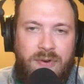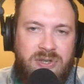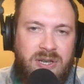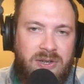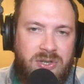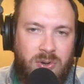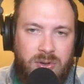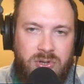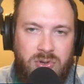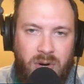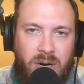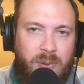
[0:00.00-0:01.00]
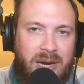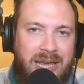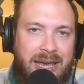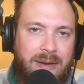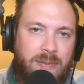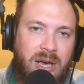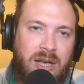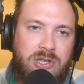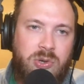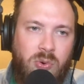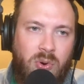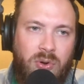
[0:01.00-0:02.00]
tells the whole story, but it can be a
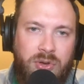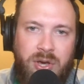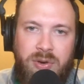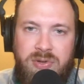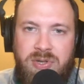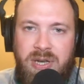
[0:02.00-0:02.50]
tool used